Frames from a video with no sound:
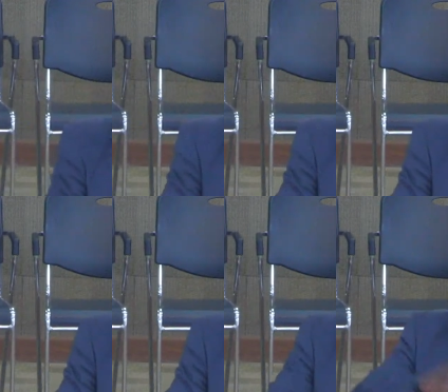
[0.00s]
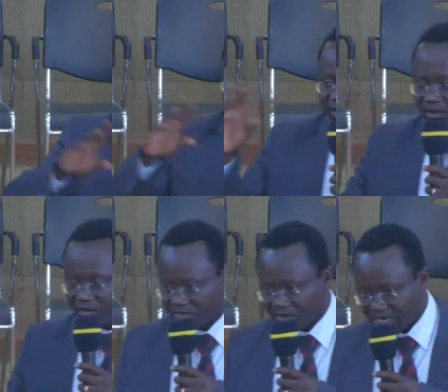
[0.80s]
high blood
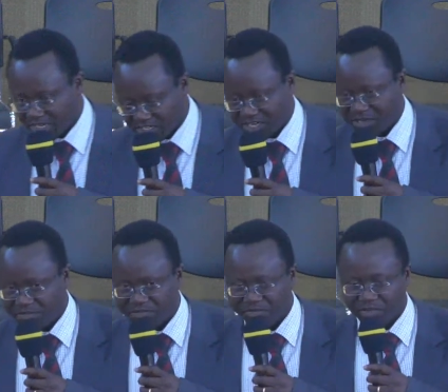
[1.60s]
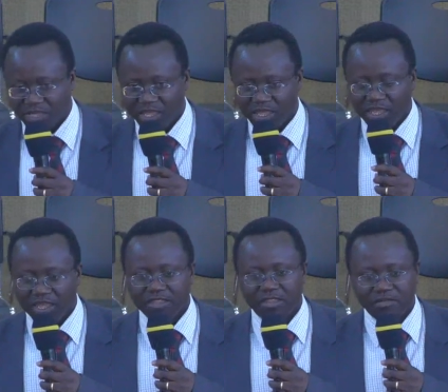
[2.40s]
pressure.
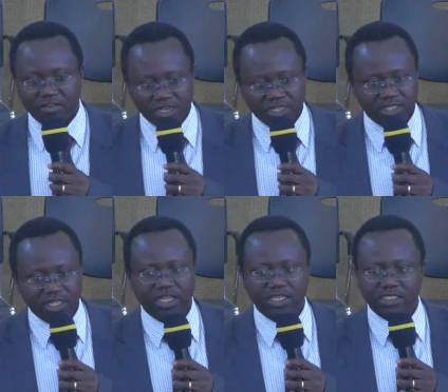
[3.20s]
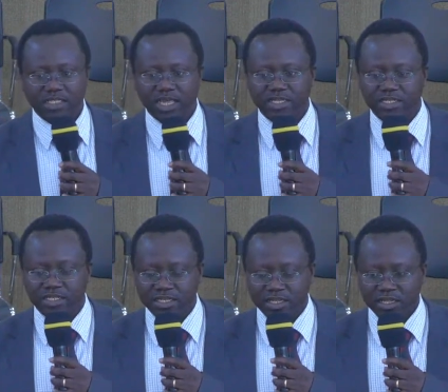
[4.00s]
The funny thing is that
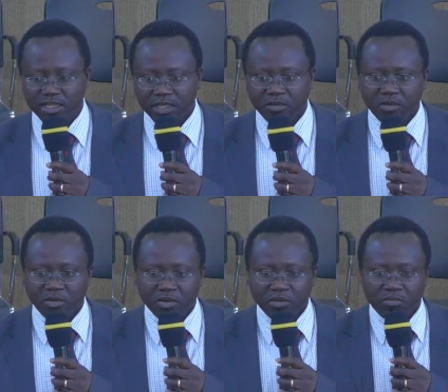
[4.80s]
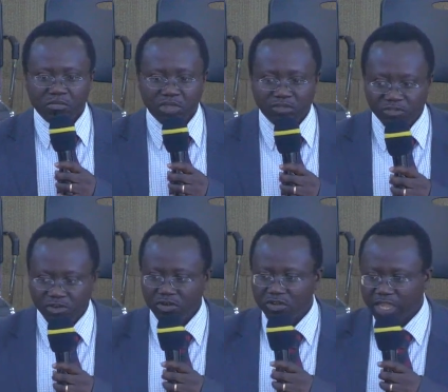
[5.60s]

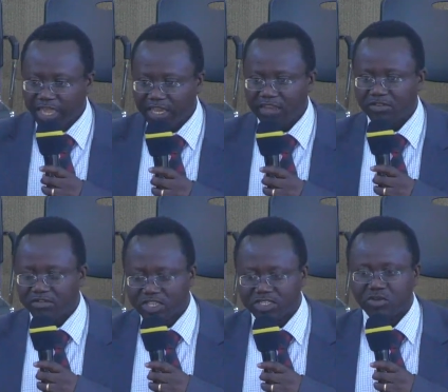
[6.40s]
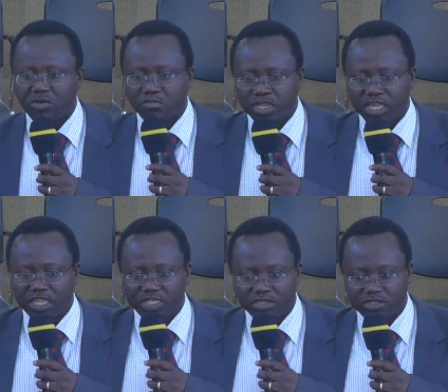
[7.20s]
before any of these
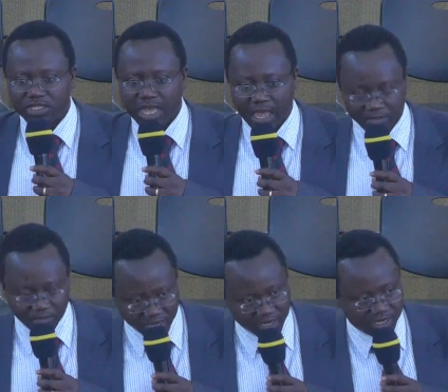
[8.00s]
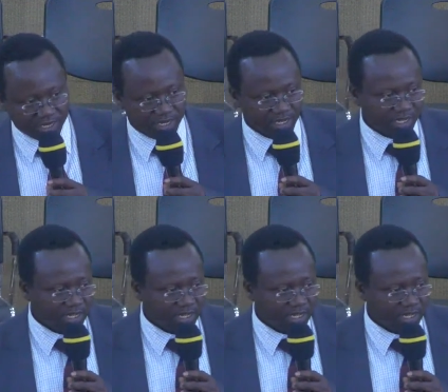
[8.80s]
complications happen,